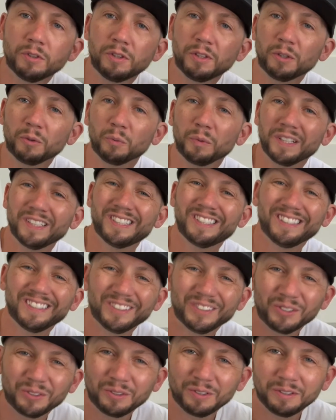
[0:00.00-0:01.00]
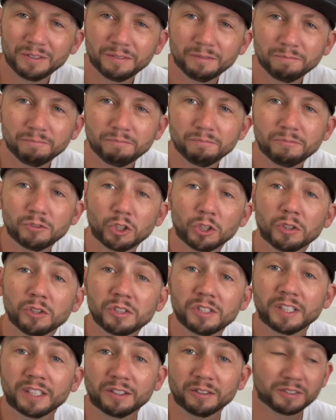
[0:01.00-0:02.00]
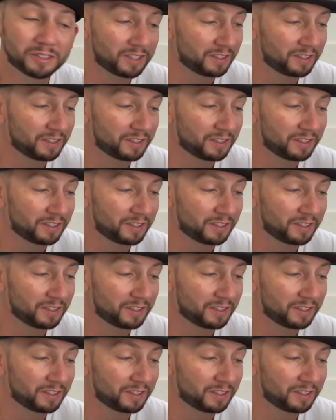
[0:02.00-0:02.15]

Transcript: the original turn signals